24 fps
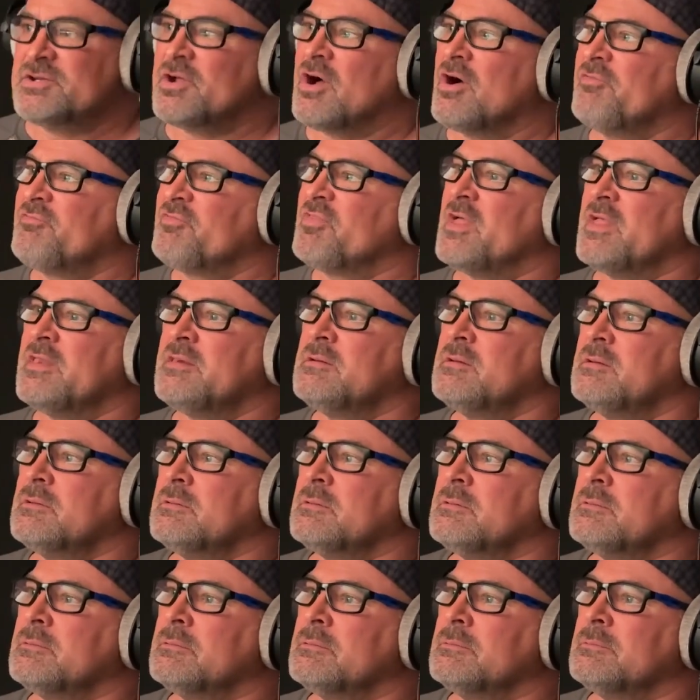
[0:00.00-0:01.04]
off that
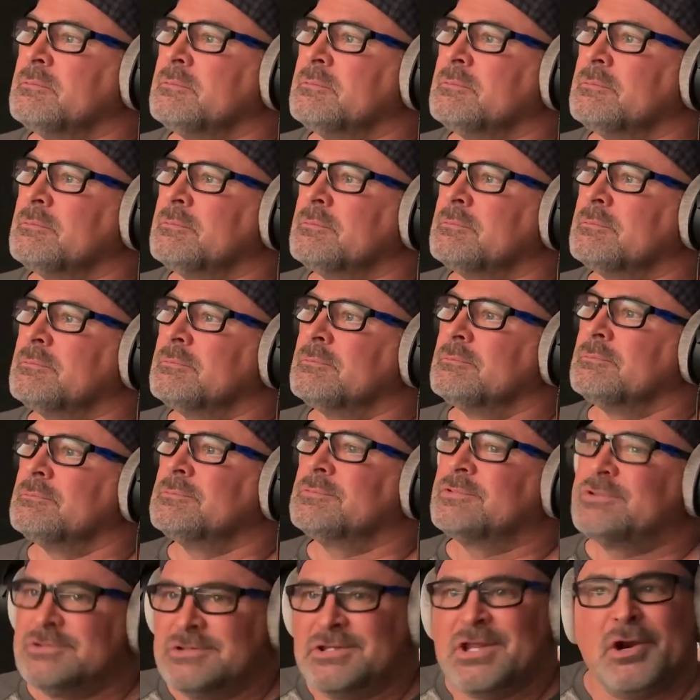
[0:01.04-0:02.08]

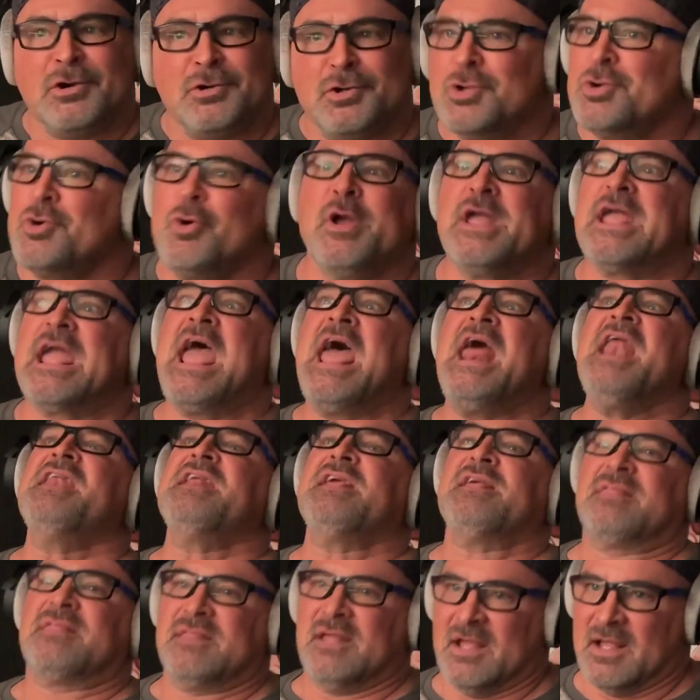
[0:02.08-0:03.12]
they're doing
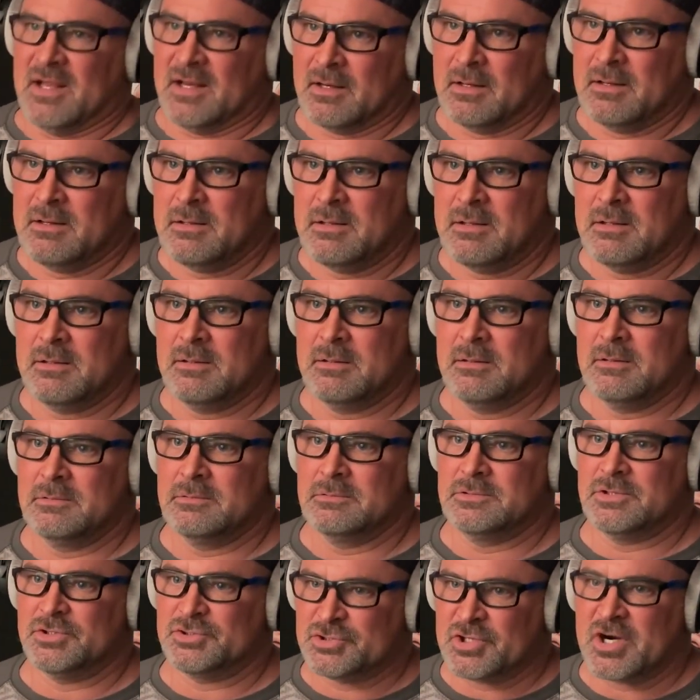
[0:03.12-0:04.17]
anything
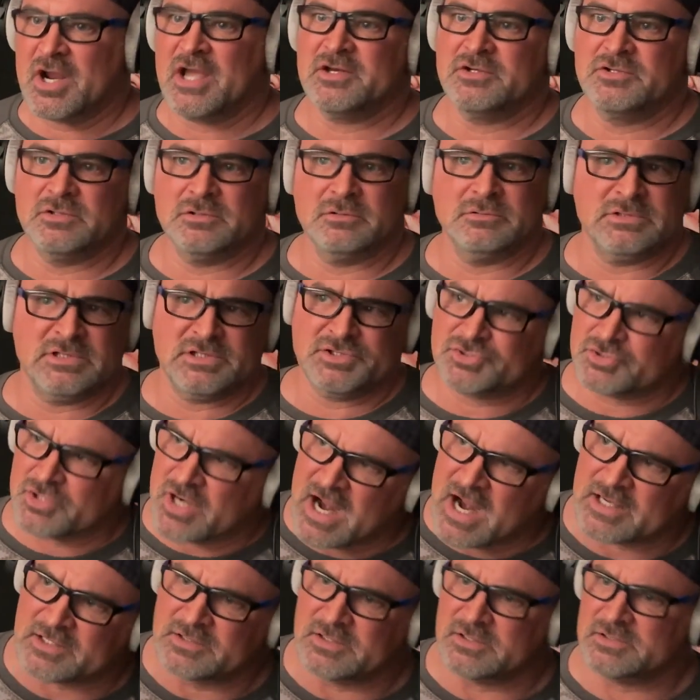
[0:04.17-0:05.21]
to try to
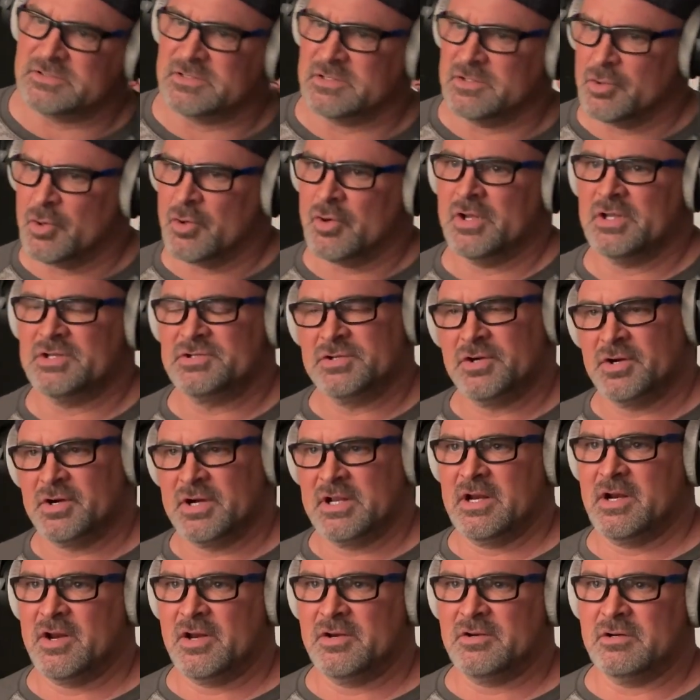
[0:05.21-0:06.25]
distract us, annoy us, or
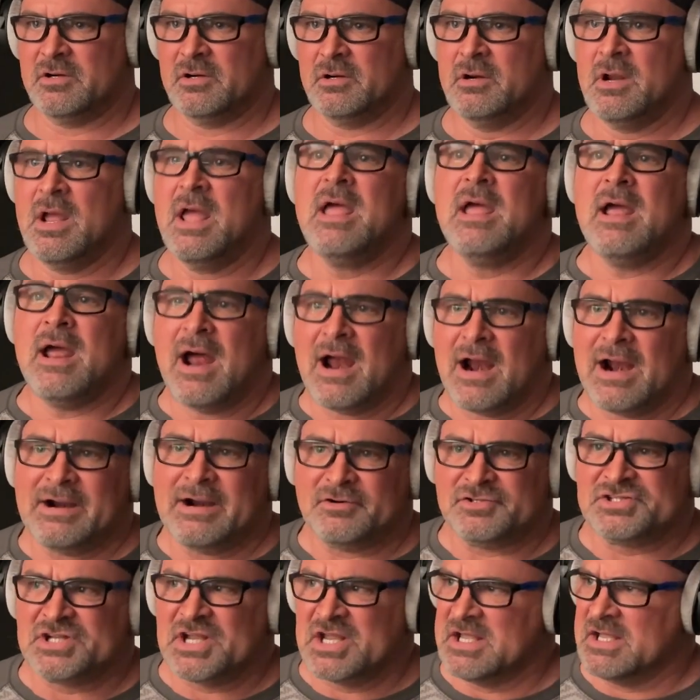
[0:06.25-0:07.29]
get under our
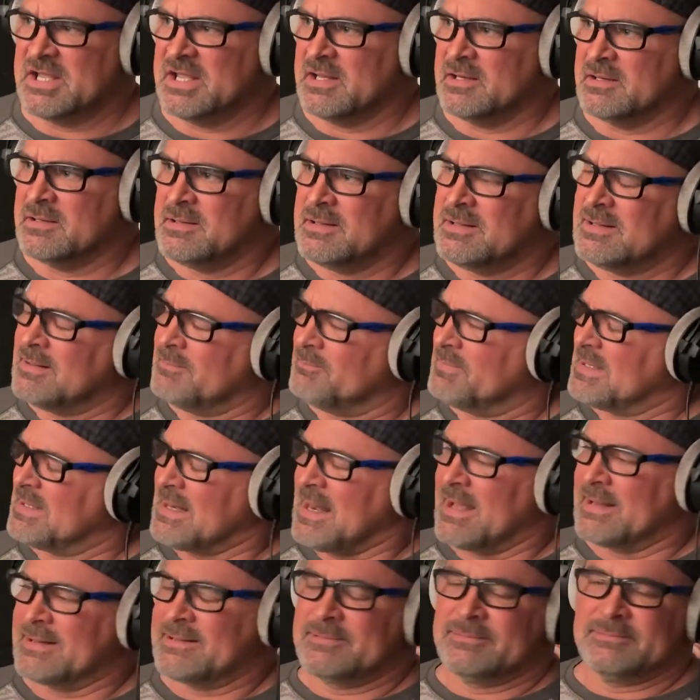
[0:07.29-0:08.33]
skin. Be
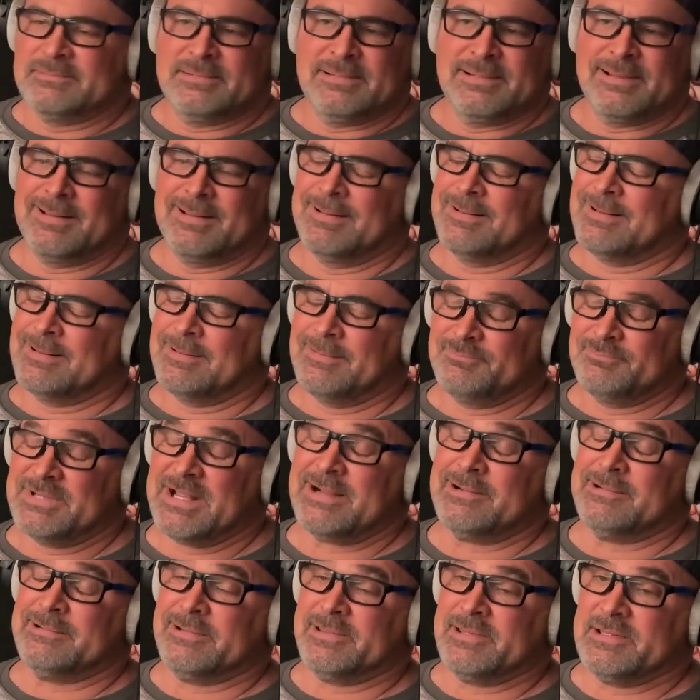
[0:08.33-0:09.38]
like, I'm
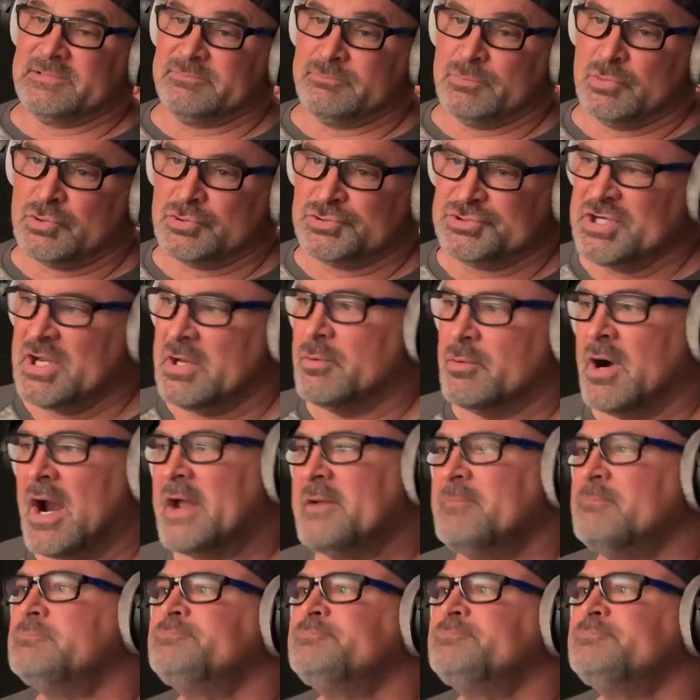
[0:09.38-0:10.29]
tired of this bullshit, right?